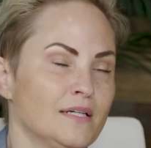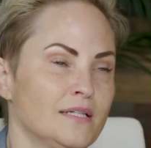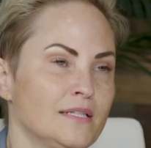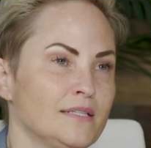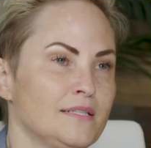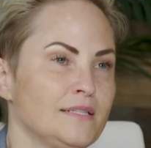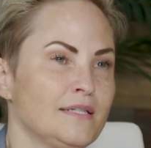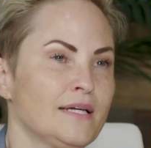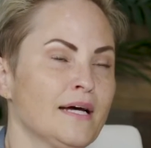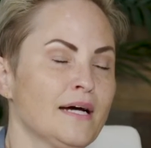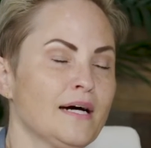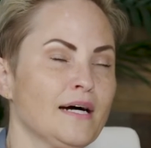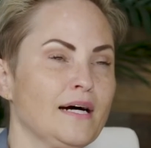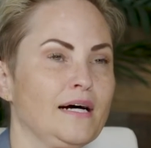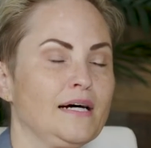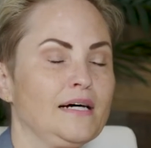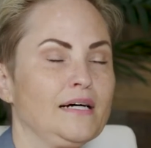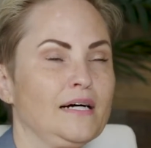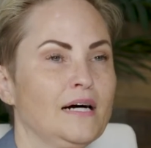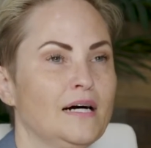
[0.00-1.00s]

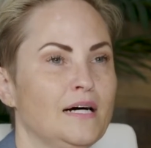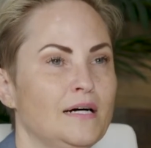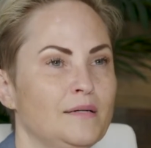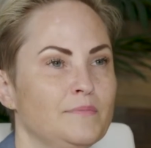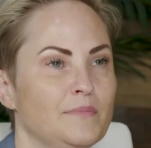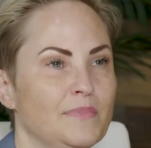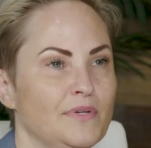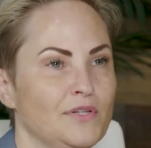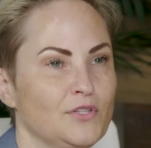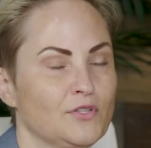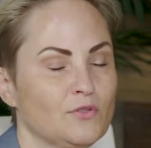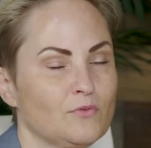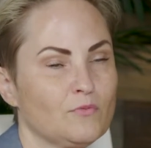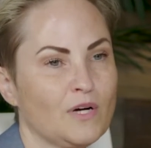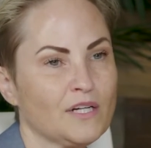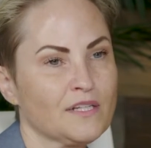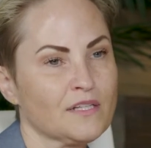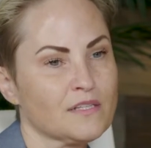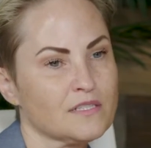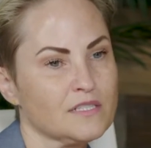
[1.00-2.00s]
Yeah.
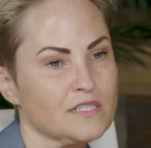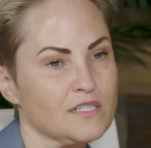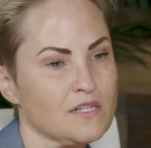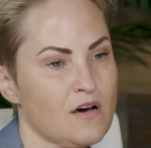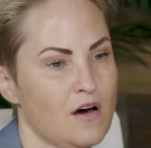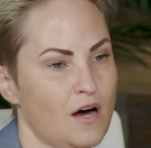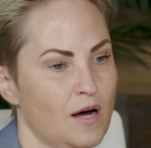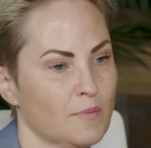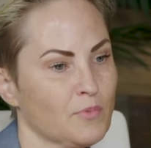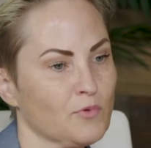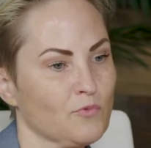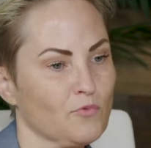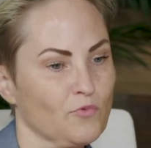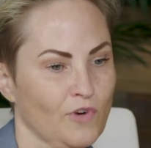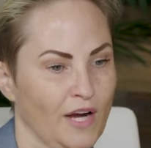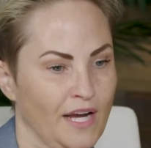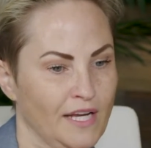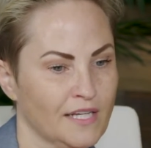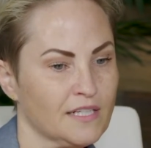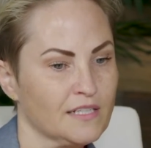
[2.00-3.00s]
One of the top
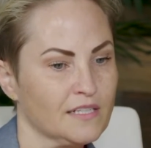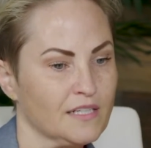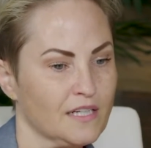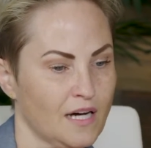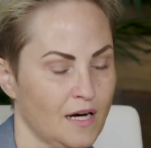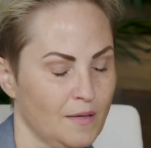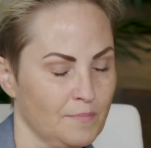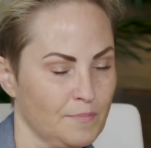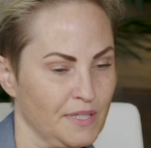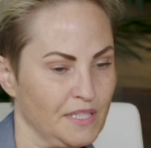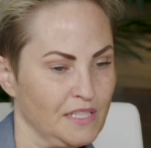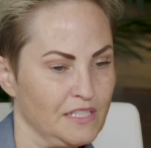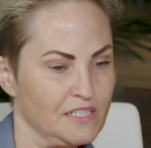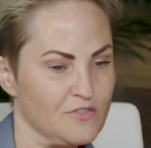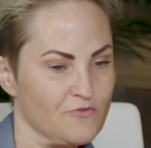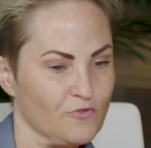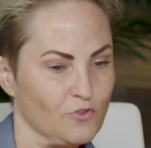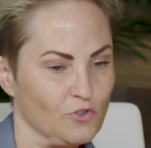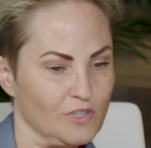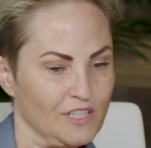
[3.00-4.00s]
rated companies
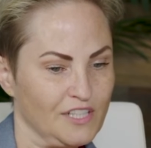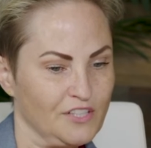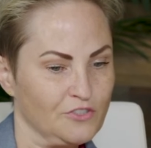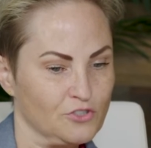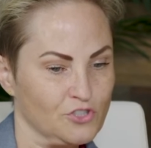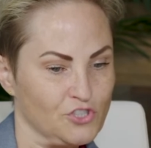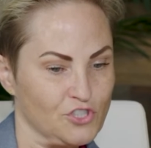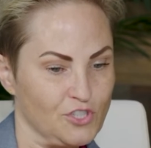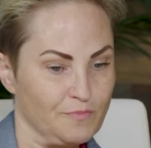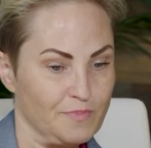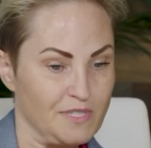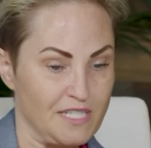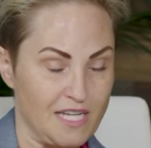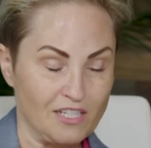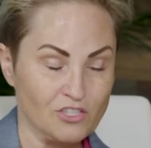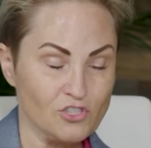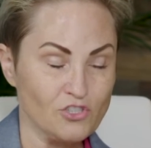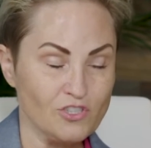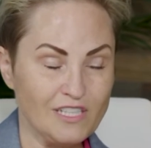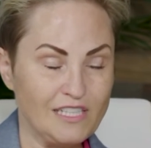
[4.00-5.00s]
for leadership is
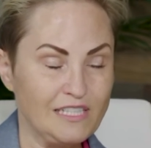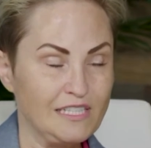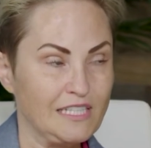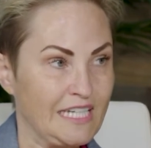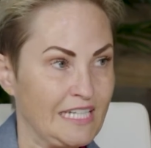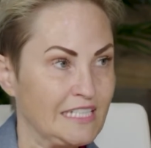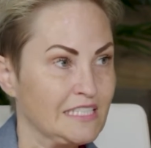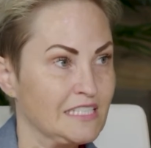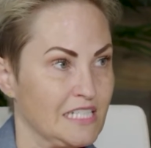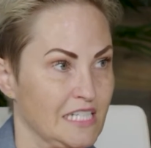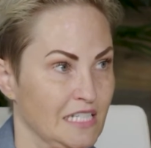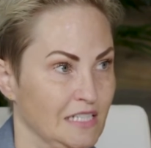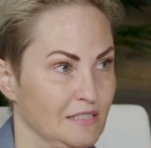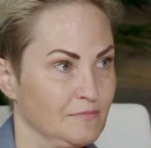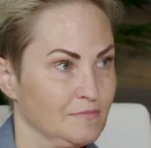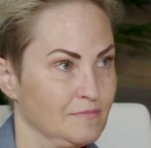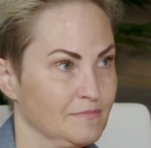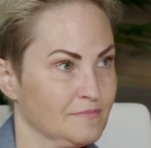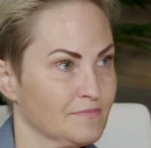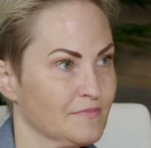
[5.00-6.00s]
actually
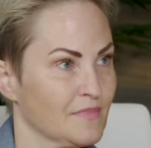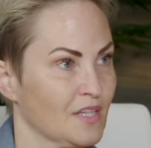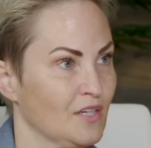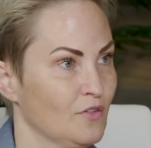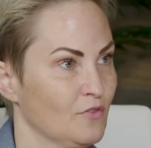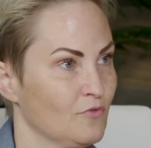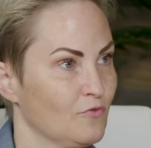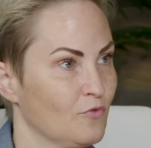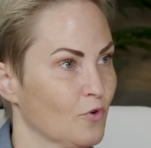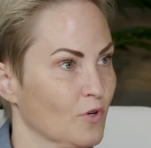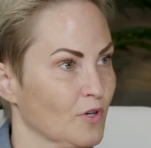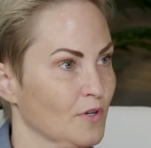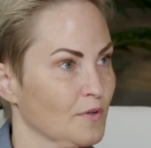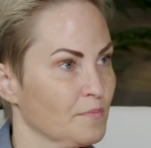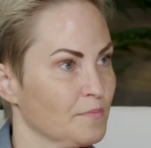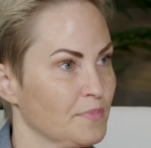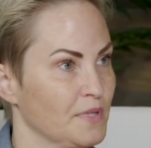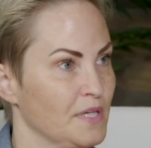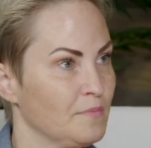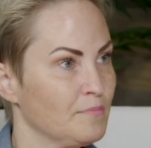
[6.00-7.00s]
LinkedIn, for
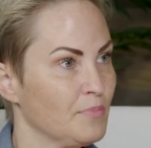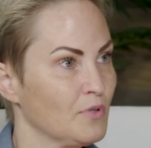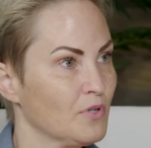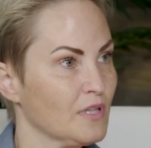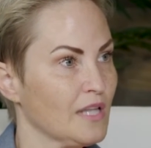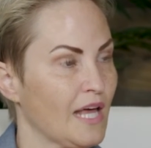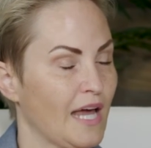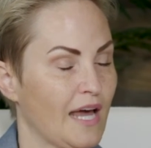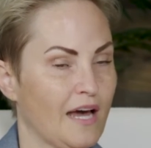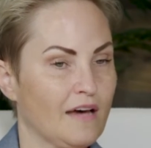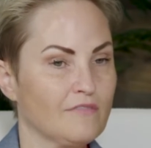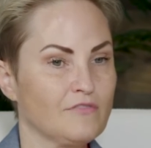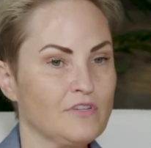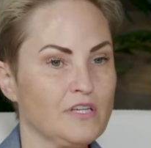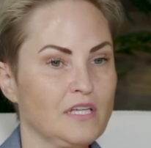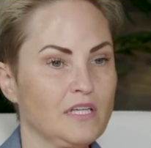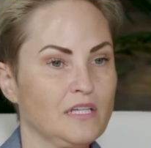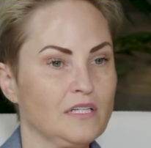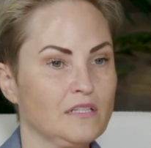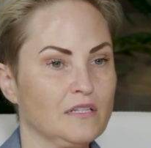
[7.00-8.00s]
people
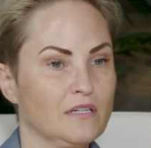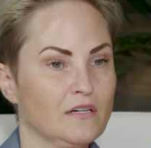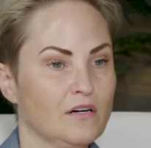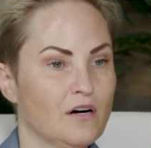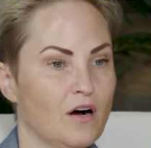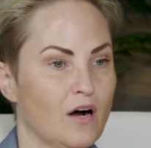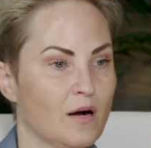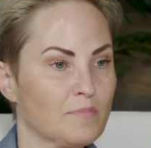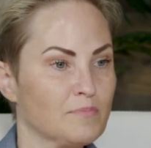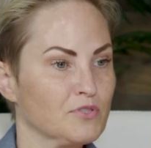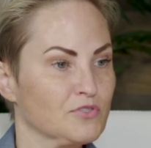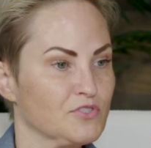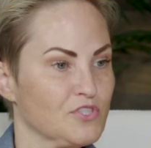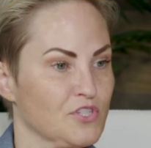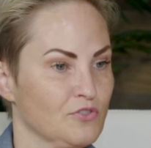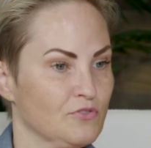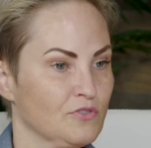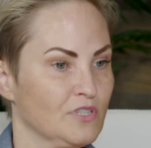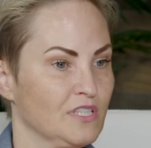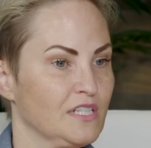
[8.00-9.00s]
having
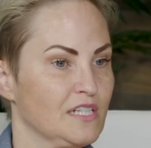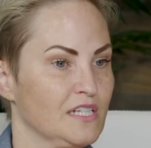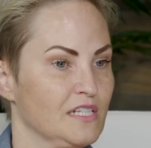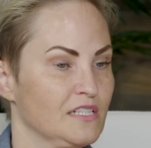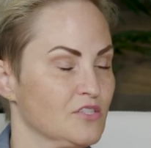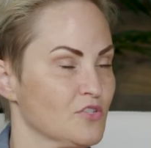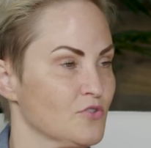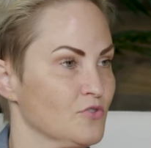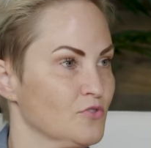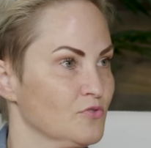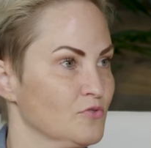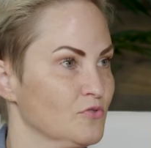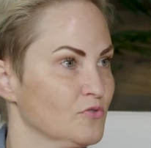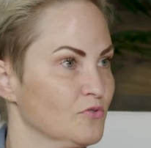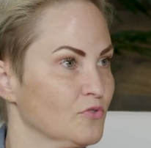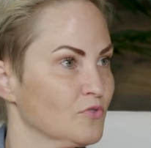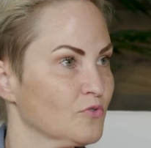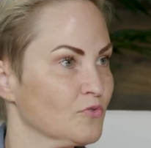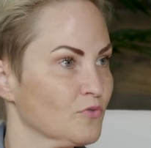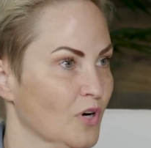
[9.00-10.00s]
opportunity to
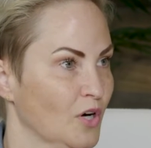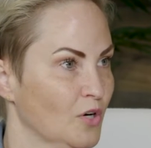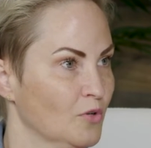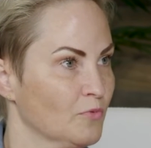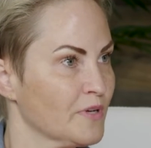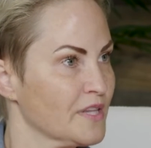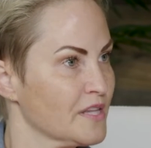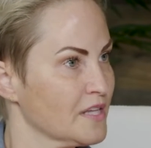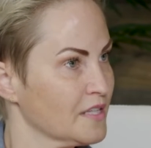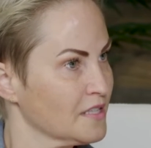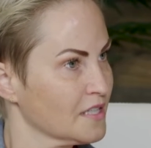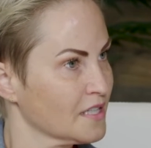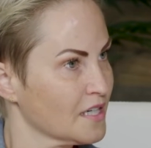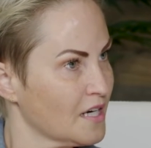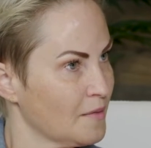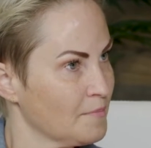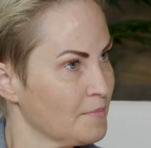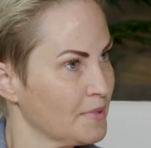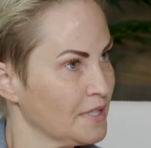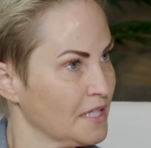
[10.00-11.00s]
grow within the
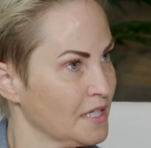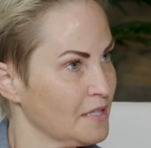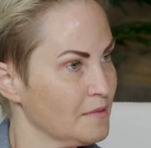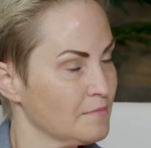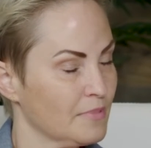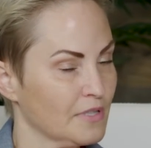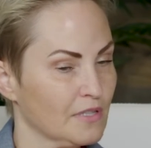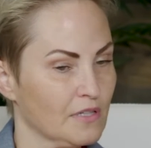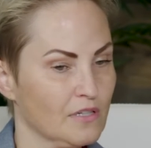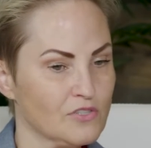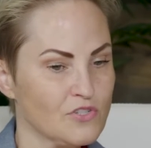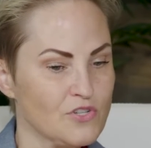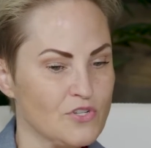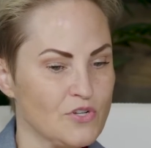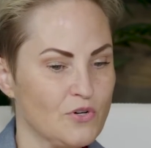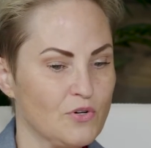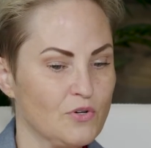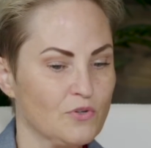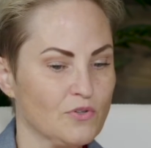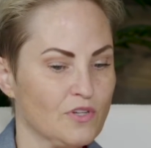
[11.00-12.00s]
company, but
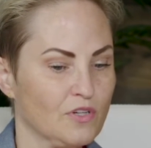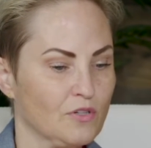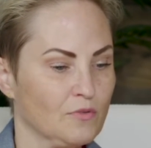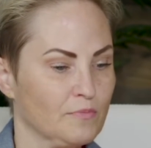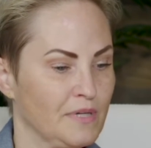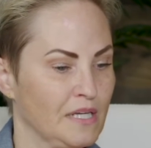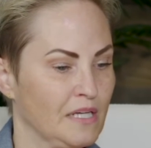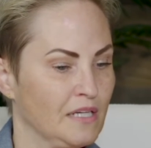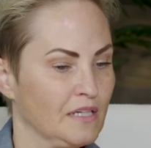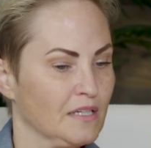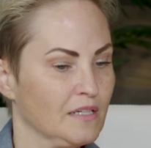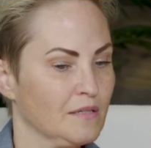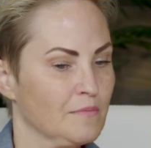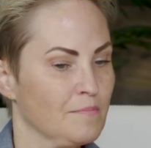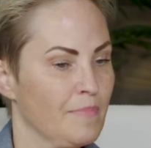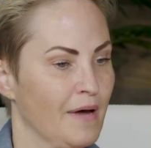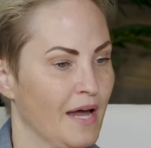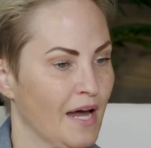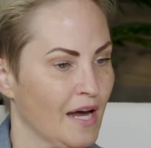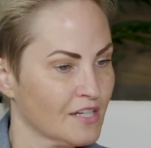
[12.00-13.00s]
also there being
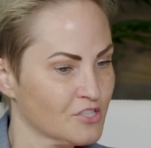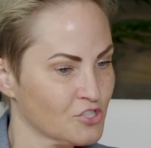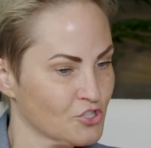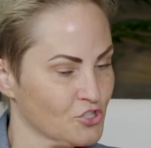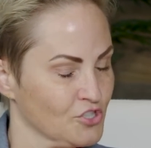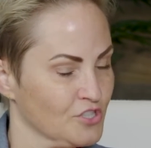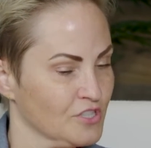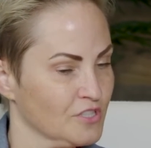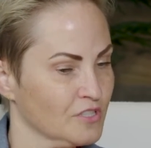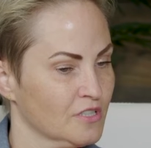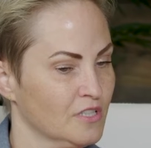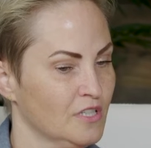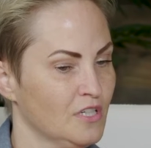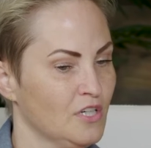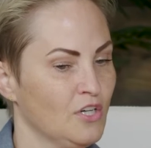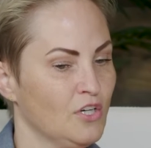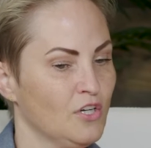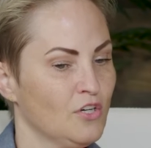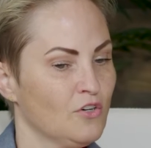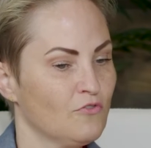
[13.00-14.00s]
compassion
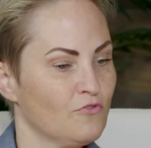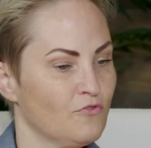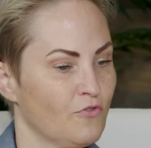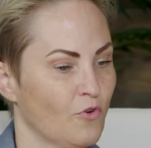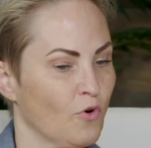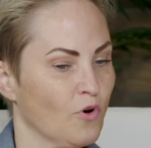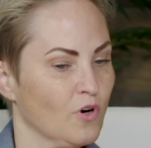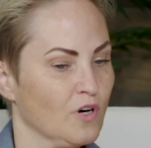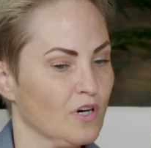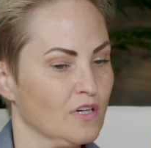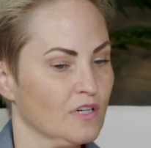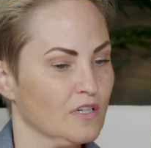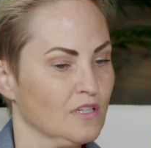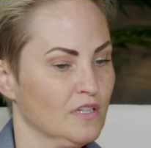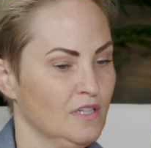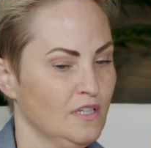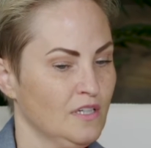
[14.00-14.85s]
for